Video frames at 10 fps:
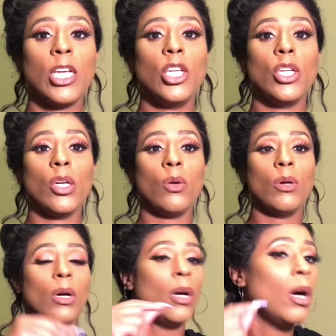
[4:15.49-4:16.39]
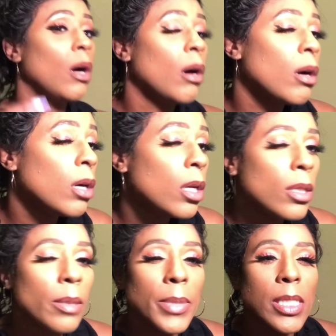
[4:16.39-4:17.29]
You know, oh,
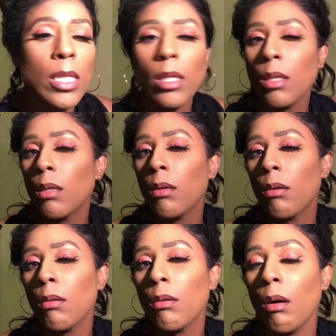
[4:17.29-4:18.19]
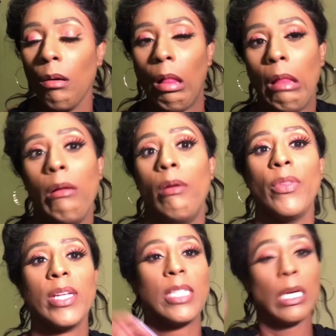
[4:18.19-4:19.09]
let me see. Oh, oh,
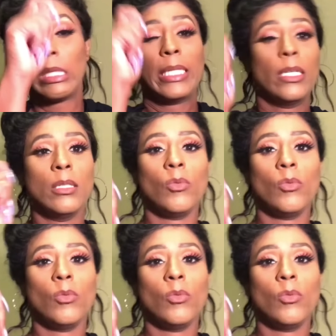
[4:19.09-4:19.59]
that's ugly.